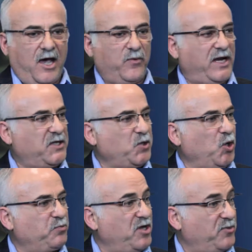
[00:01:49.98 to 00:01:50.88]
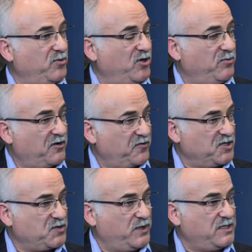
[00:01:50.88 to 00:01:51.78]
And when I told people about my
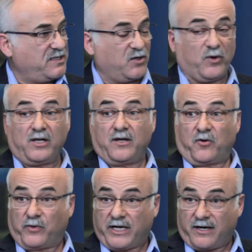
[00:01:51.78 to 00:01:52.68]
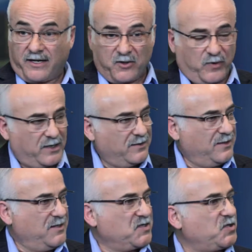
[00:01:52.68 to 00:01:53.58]
first one, they said, well, write another one.
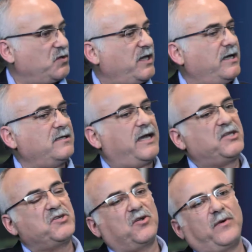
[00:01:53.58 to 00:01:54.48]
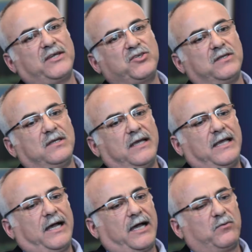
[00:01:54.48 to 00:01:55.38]
So, Ken, to answer your question,
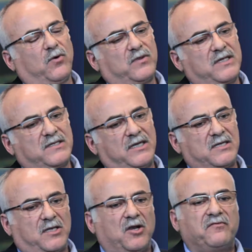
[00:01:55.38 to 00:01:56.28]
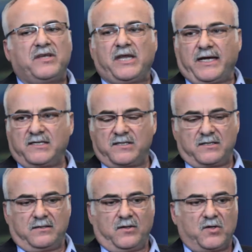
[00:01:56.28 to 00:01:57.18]
I wrote this in these little
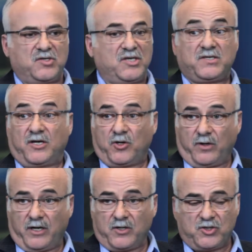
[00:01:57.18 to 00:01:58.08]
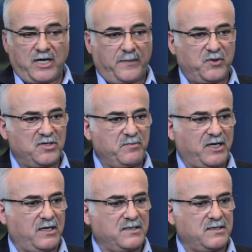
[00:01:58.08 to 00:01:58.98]
vignettes. There's just under 100 chapters
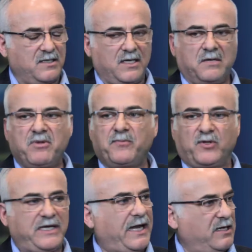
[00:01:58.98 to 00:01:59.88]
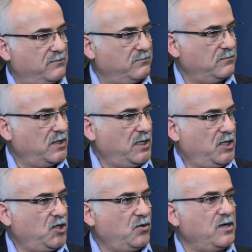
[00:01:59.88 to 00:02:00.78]
because people get it.
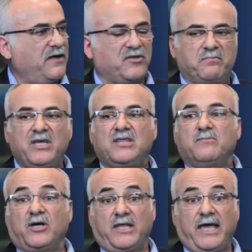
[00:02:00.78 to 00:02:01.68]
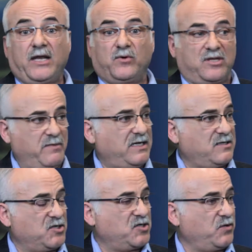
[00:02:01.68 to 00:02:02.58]
You don't have to beat them on the head with the message.